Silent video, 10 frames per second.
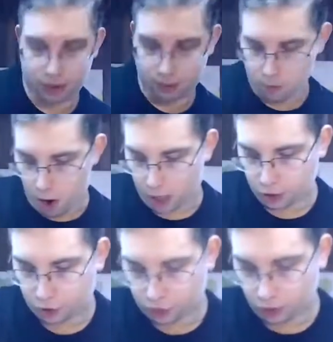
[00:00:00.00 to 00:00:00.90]

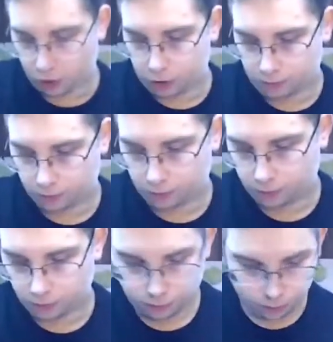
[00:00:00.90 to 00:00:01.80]
modular.
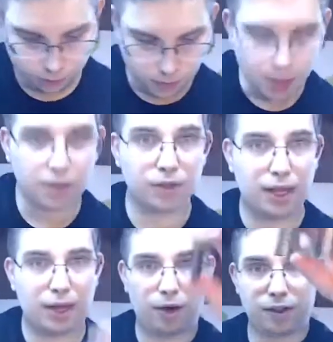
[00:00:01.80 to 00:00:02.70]
So
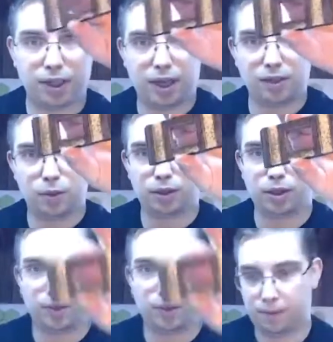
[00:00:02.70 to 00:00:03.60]
that obviously has a
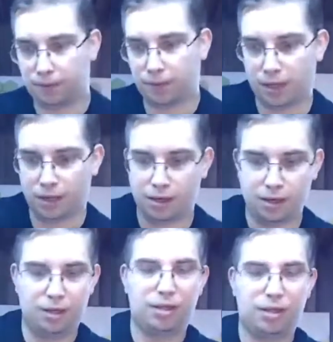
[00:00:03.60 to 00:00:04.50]
window in it.
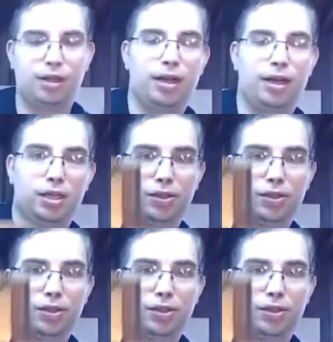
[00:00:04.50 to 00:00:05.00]
Here's